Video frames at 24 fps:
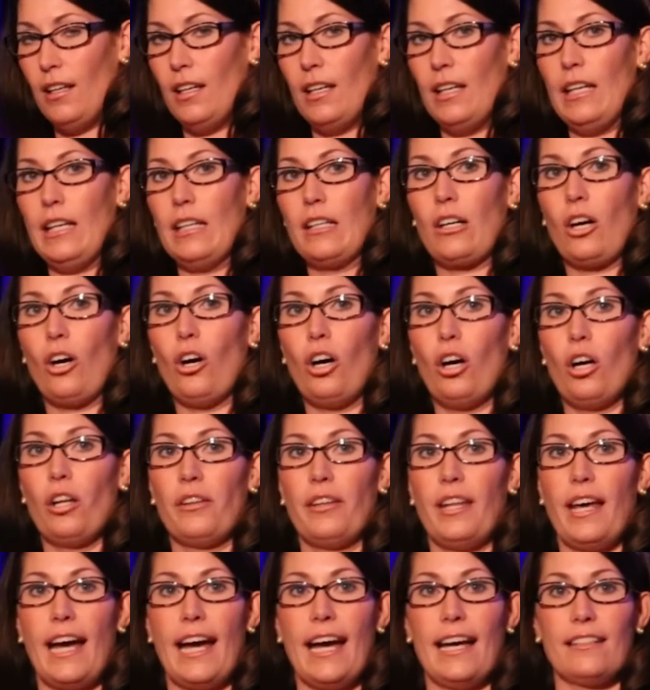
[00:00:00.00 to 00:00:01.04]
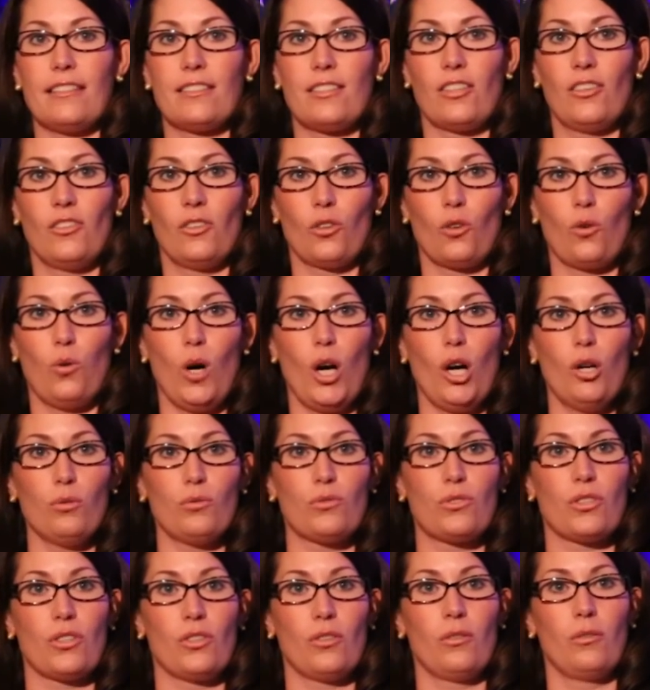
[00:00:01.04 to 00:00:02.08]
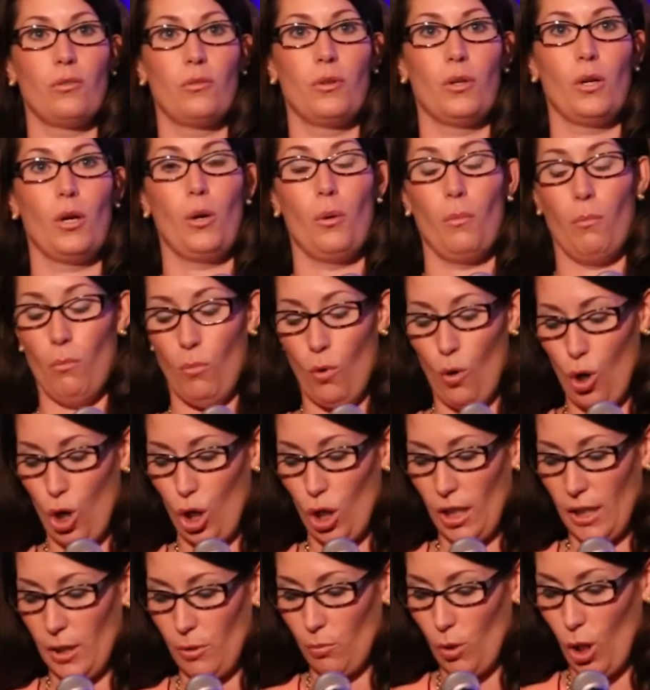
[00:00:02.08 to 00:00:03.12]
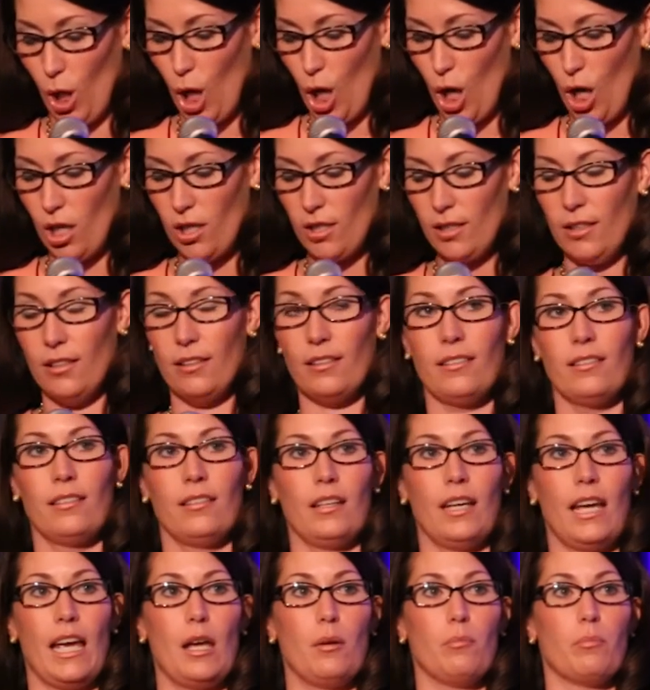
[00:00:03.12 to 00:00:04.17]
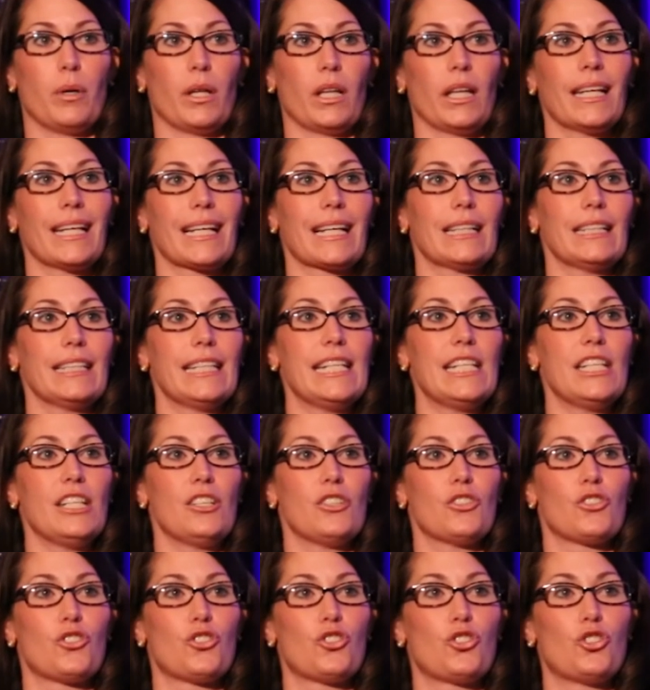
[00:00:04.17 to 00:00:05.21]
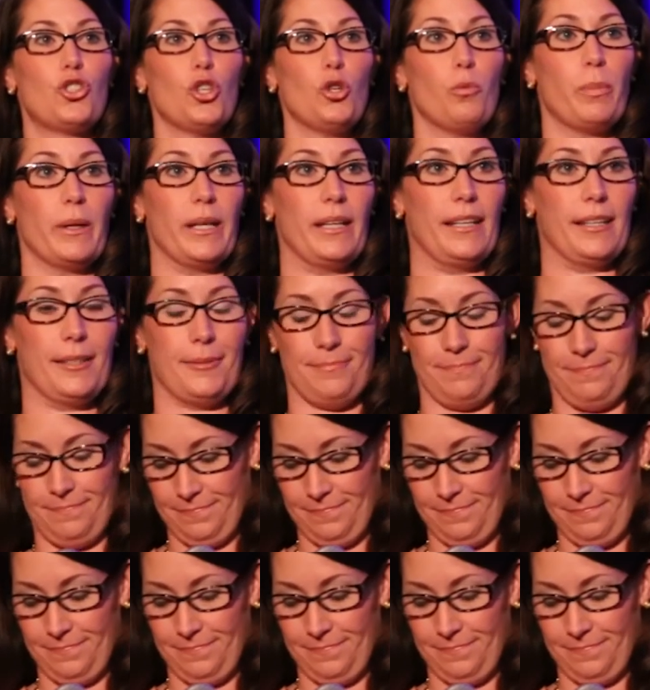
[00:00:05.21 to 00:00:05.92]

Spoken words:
He called that, quote, morally wrong and politically stupid.